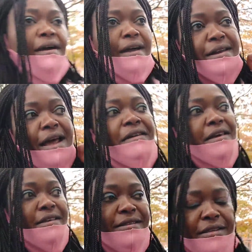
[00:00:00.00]
I now
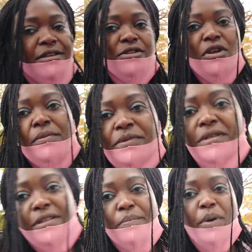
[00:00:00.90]

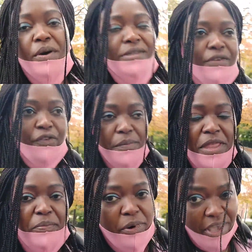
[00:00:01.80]
stopped the bus from
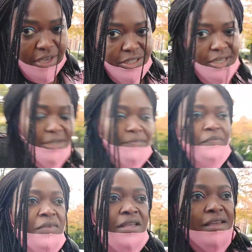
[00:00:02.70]
the bridge,
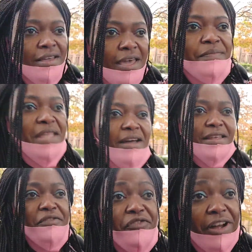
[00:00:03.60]
came down
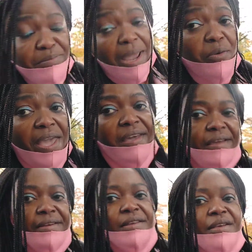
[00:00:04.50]
and found my way.
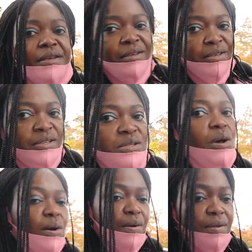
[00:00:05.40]

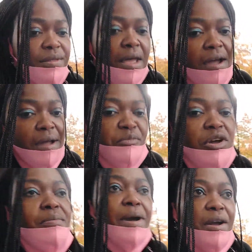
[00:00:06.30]
So now I'm
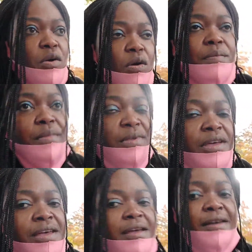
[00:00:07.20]
going back home.
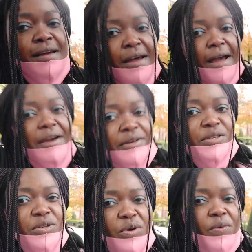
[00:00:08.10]
I also
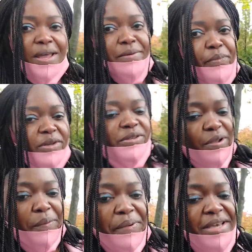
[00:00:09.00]
know where the bus
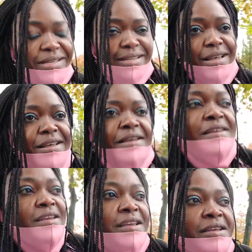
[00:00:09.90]
stop is,
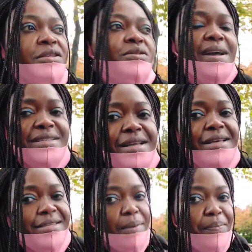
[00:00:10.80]
so I think
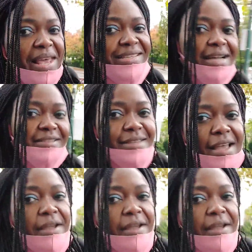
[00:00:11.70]
it's a pleasant